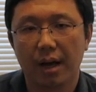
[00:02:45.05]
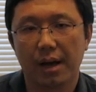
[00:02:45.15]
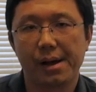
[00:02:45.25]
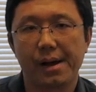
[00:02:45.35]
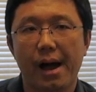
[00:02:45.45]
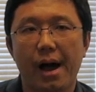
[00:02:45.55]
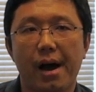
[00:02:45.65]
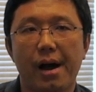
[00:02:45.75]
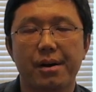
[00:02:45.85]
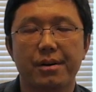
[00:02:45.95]

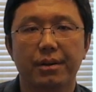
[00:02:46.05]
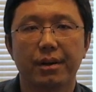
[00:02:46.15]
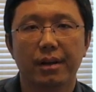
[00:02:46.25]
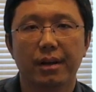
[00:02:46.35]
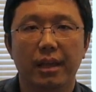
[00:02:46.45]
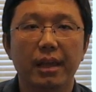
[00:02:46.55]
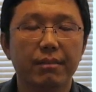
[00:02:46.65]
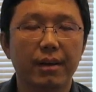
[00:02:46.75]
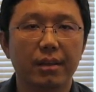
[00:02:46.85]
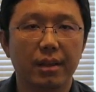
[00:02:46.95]
Are
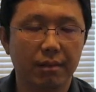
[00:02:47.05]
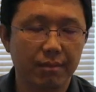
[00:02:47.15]
even